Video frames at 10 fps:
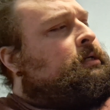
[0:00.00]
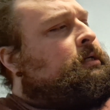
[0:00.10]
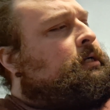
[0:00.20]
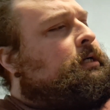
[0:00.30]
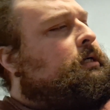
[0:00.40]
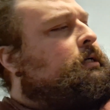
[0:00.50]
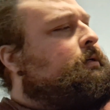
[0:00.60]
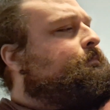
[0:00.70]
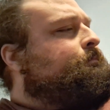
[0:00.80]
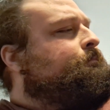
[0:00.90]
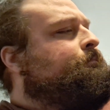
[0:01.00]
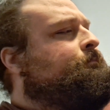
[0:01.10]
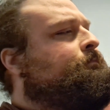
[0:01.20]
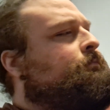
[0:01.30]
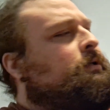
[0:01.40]
What
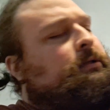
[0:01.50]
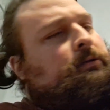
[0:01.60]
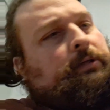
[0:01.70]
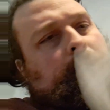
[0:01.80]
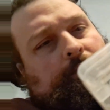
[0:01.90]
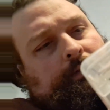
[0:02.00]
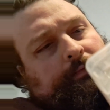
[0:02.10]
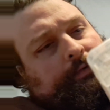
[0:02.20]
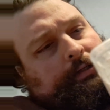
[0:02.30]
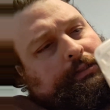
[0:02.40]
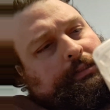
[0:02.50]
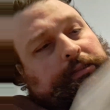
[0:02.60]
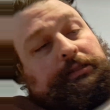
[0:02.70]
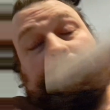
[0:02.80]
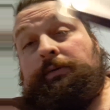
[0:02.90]
else we got? What the fuck is
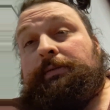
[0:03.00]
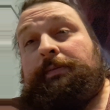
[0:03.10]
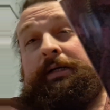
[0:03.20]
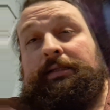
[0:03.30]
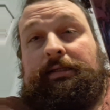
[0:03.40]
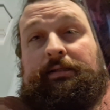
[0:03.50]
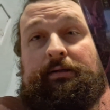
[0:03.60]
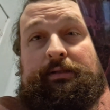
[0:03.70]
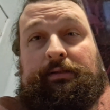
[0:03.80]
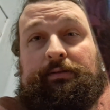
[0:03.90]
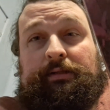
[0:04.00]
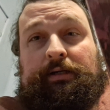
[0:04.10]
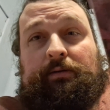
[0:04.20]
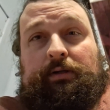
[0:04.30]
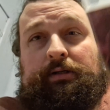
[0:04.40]
this? Switchblade Sisters. This was a
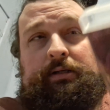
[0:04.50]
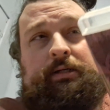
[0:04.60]
good one.